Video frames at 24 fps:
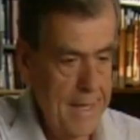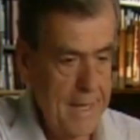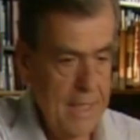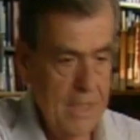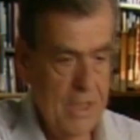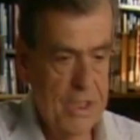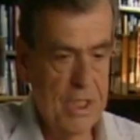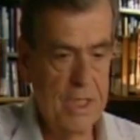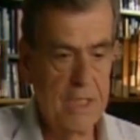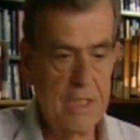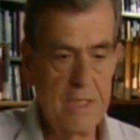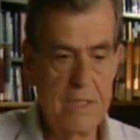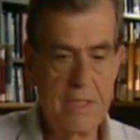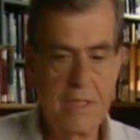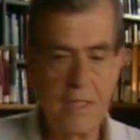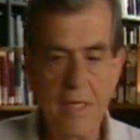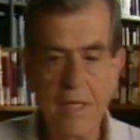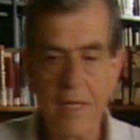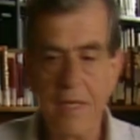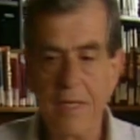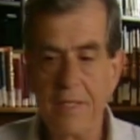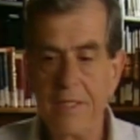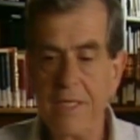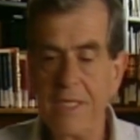engines.
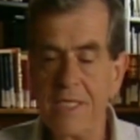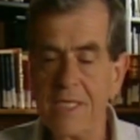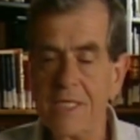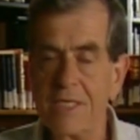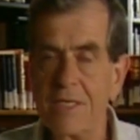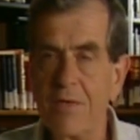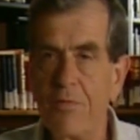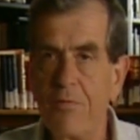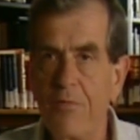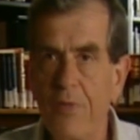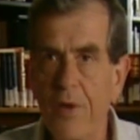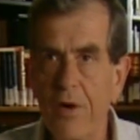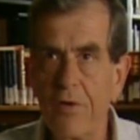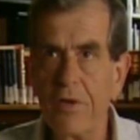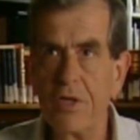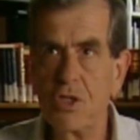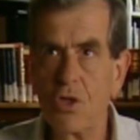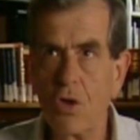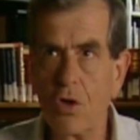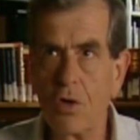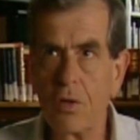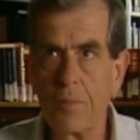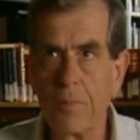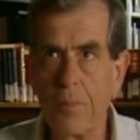This is a
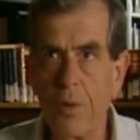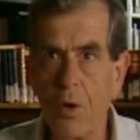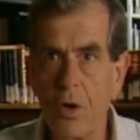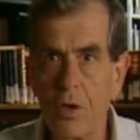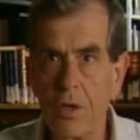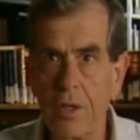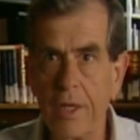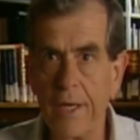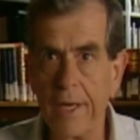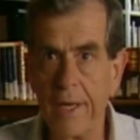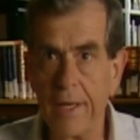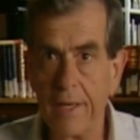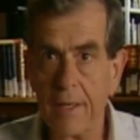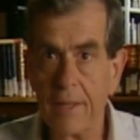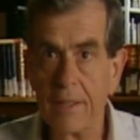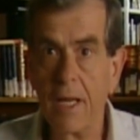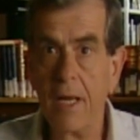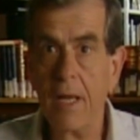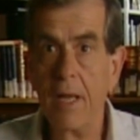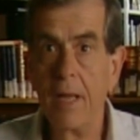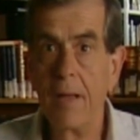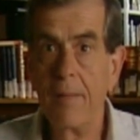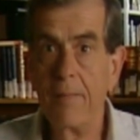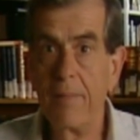very short protein.
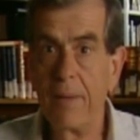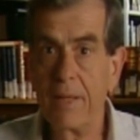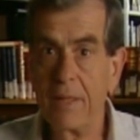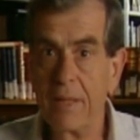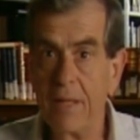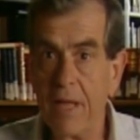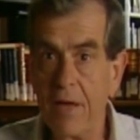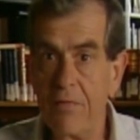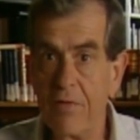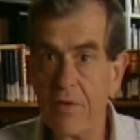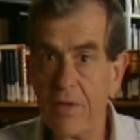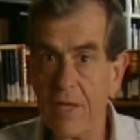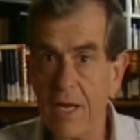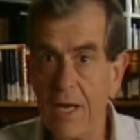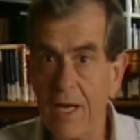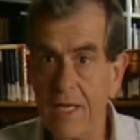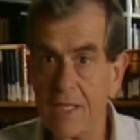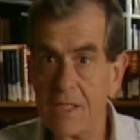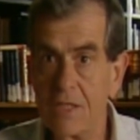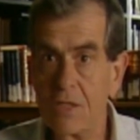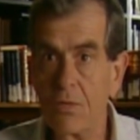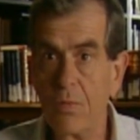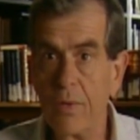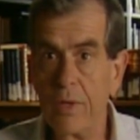But
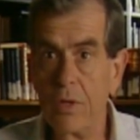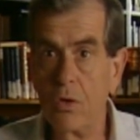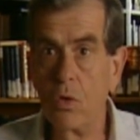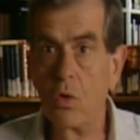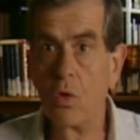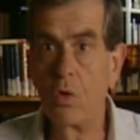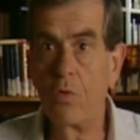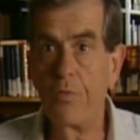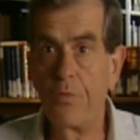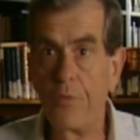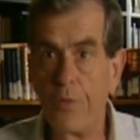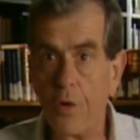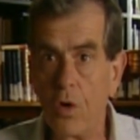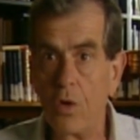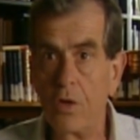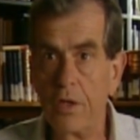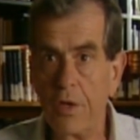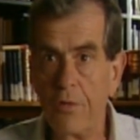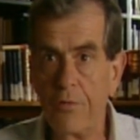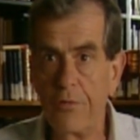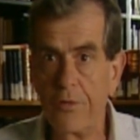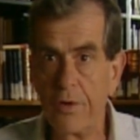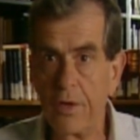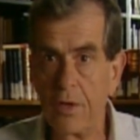nevertheless, we took
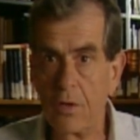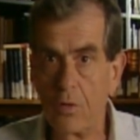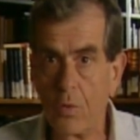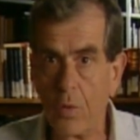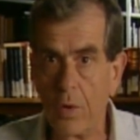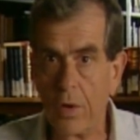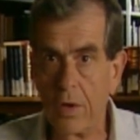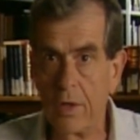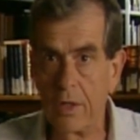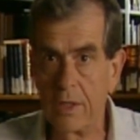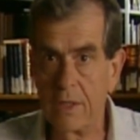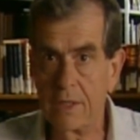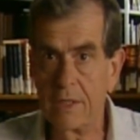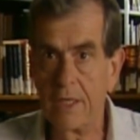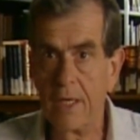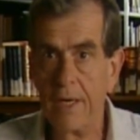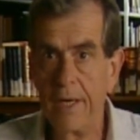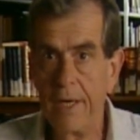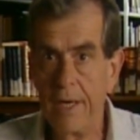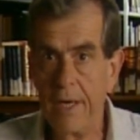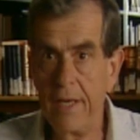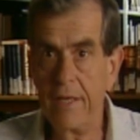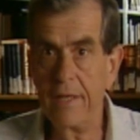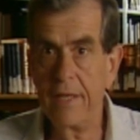four different words
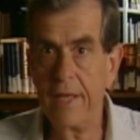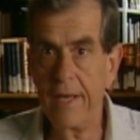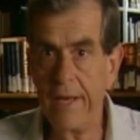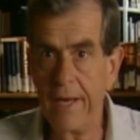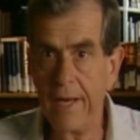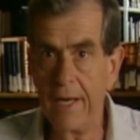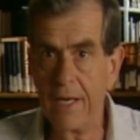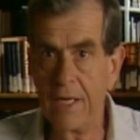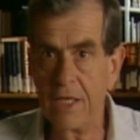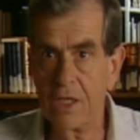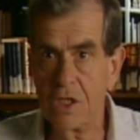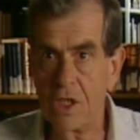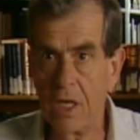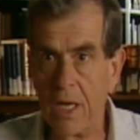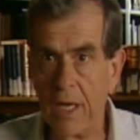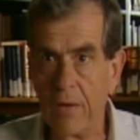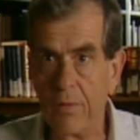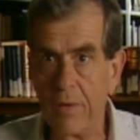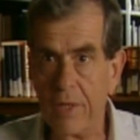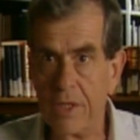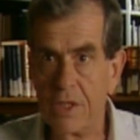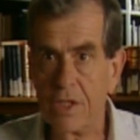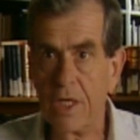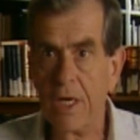in the English
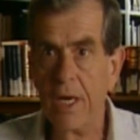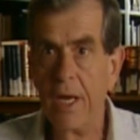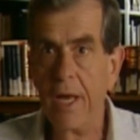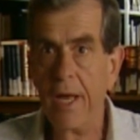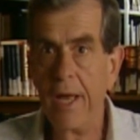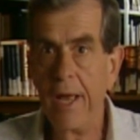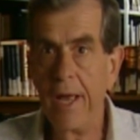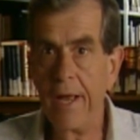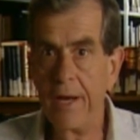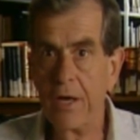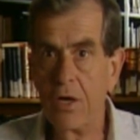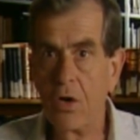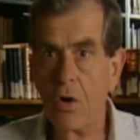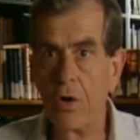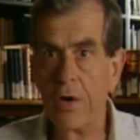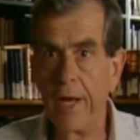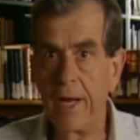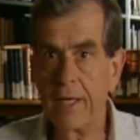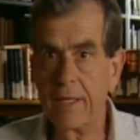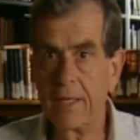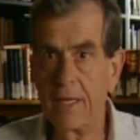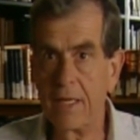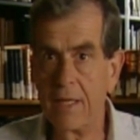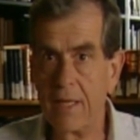language and
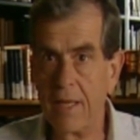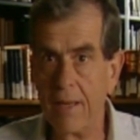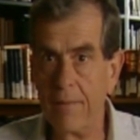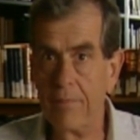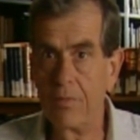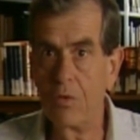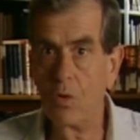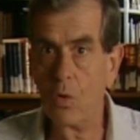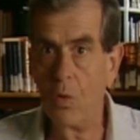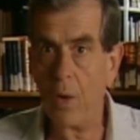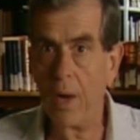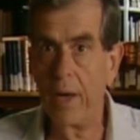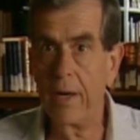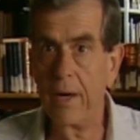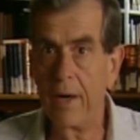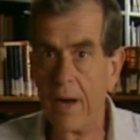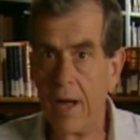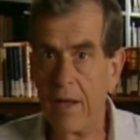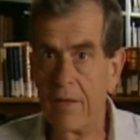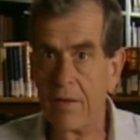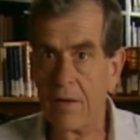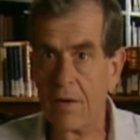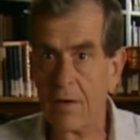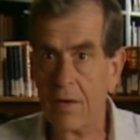connected them to one
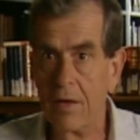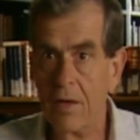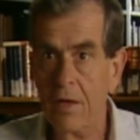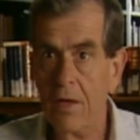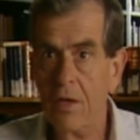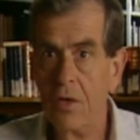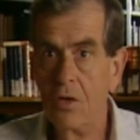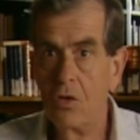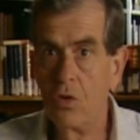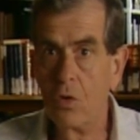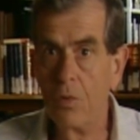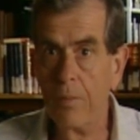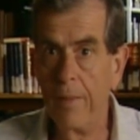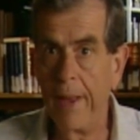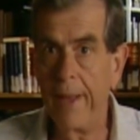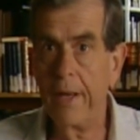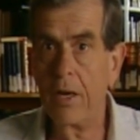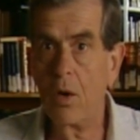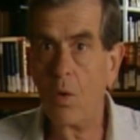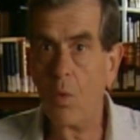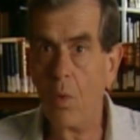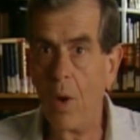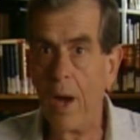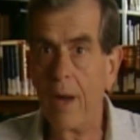another to
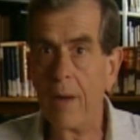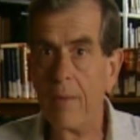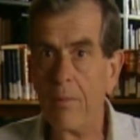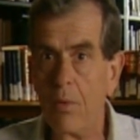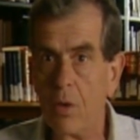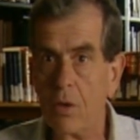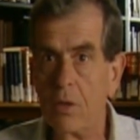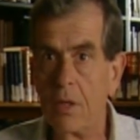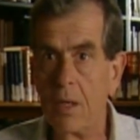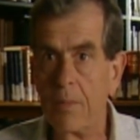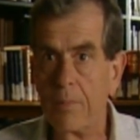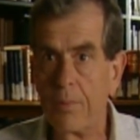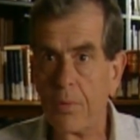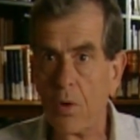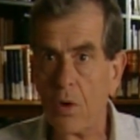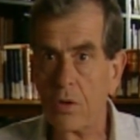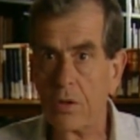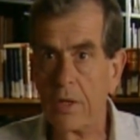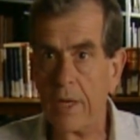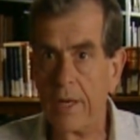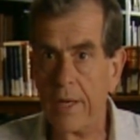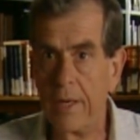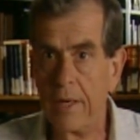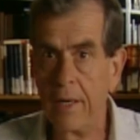make one model
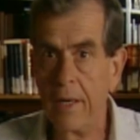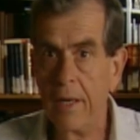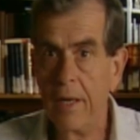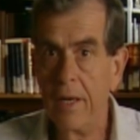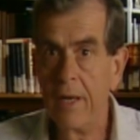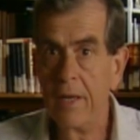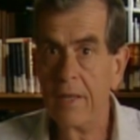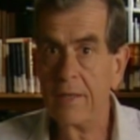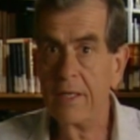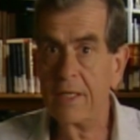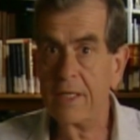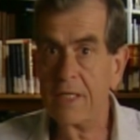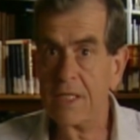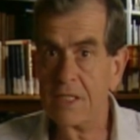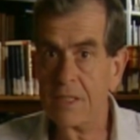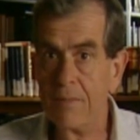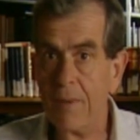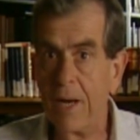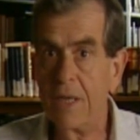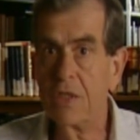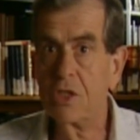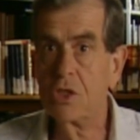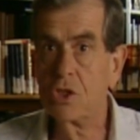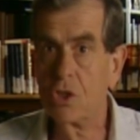protein that
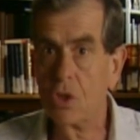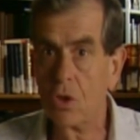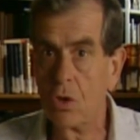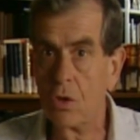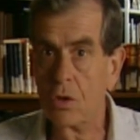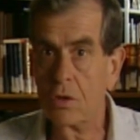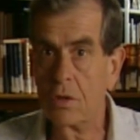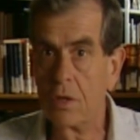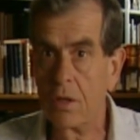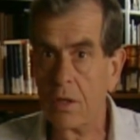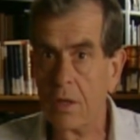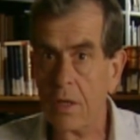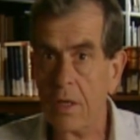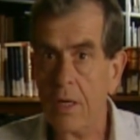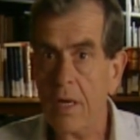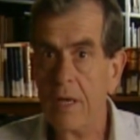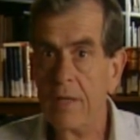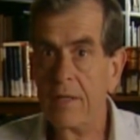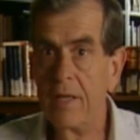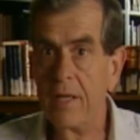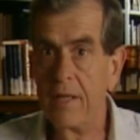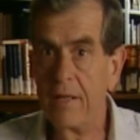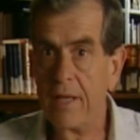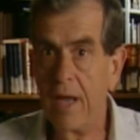is much shorter
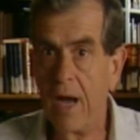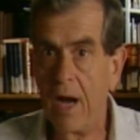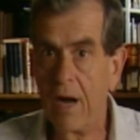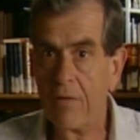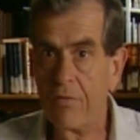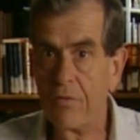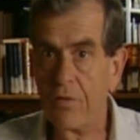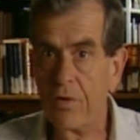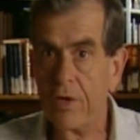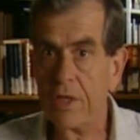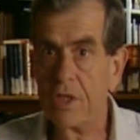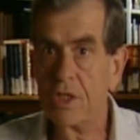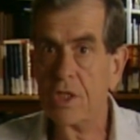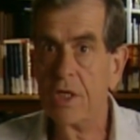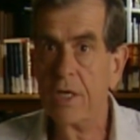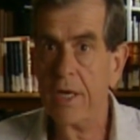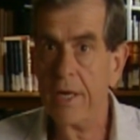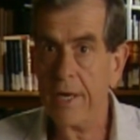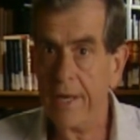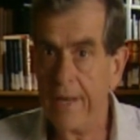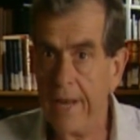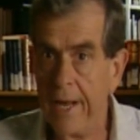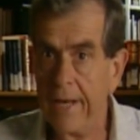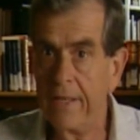than the average
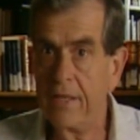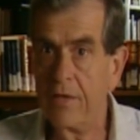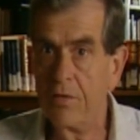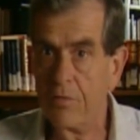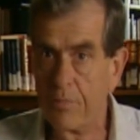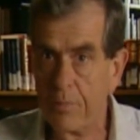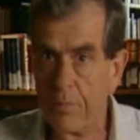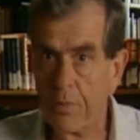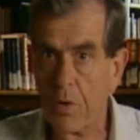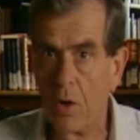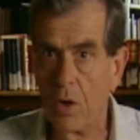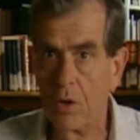native